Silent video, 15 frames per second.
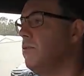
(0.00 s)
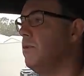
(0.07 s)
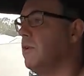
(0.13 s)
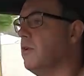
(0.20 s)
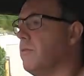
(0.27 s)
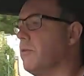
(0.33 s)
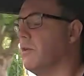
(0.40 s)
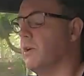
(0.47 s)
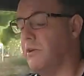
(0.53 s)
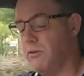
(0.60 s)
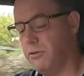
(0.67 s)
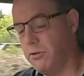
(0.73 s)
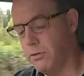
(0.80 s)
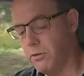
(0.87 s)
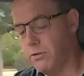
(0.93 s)
Very
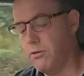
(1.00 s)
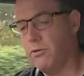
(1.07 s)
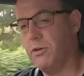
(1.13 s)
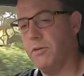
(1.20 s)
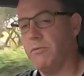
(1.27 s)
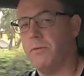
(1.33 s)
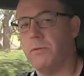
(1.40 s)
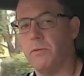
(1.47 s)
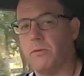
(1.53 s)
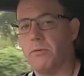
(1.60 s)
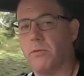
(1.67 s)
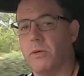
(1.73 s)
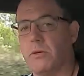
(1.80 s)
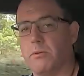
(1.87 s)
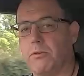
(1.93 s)
short shifter
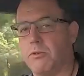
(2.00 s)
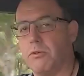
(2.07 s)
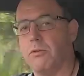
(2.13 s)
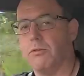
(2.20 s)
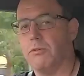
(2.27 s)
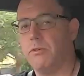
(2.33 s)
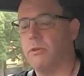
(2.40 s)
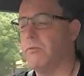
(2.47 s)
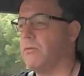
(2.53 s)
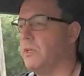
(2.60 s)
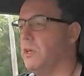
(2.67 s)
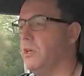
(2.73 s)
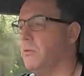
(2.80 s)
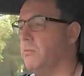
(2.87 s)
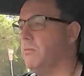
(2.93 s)
as well, short shift
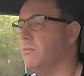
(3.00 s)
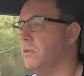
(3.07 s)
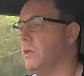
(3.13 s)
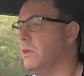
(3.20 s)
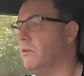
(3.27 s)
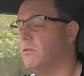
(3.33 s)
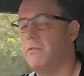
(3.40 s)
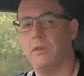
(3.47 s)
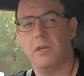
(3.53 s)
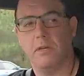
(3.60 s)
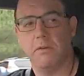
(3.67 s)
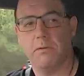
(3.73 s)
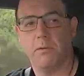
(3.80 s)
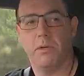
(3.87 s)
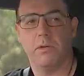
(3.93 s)
gear
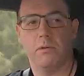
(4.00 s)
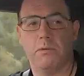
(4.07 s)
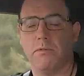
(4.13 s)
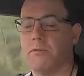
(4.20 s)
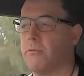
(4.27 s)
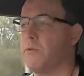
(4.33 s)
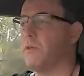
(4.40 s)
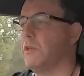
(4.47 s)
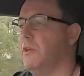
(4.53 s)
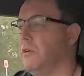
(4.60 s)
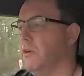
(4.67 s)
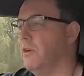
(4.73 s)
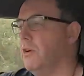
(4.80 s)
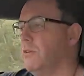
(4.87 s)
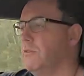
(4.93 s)
stick as well, which is really
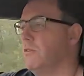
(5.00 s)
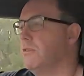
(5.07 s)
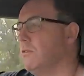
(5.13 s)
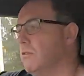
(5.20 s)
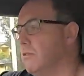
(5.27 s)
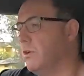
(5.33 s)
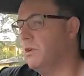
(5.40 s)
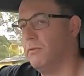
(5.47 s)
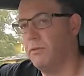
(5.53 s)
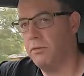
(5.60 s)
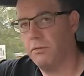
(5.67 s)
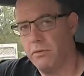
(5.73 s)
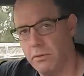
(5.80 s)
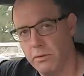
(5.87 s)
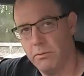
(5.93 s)
nice. Don't have
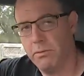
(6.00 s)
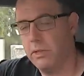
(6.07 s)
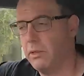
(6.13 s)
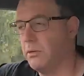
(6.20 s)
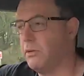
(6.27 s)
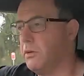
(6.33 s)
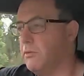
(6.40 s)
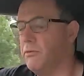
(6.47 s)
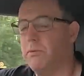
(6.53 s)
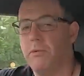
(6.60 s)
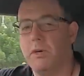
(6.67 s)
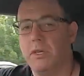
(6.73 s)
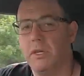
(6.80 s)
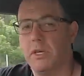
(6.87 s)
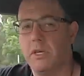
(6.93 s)
to sort of be looking for
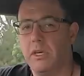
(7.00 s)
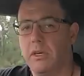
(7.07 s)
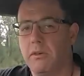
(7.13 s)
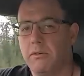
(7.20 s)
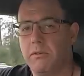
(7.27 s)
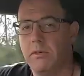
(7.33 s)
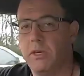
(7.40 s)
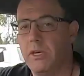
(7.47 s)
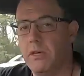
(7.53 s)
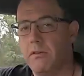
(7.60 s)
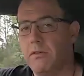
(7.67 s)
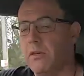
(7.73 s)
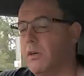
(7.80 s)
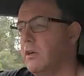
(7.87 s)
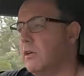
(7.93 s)
where the
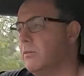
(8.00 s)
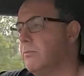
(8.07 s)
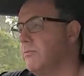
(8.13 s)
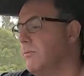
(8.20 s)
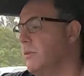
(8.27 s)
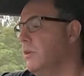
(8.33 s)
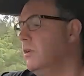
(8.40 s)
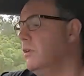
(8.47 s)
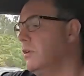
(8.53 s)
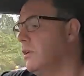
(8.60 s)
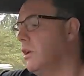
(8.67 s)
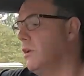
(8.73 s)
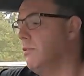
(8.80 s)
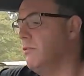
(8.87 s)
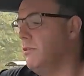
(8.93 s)
gears are.
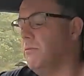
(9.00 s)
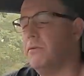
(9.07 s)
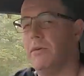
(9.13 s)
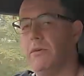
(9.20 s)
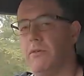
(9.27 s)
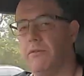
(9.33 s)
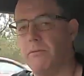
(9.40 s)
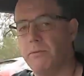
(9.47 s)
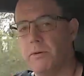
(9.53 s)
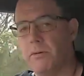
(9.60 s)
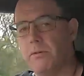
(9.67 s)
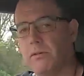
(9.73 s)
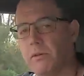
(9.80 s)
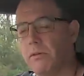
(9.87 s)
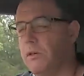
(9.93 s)
Goes in very
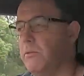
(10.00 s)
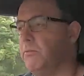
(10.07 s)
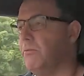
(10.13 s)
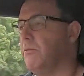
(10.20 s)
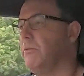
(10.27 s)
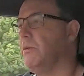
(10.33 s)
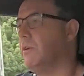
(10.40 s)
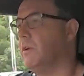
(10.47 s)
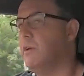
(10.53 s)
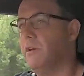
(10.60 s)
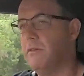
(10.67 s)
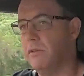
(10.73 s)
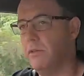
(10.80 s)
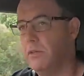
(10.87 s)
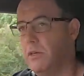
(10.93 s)
smoothly, very
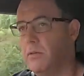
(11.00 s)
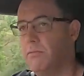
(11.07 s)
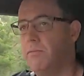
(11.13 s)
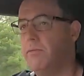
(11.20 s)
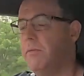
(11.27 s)
easily.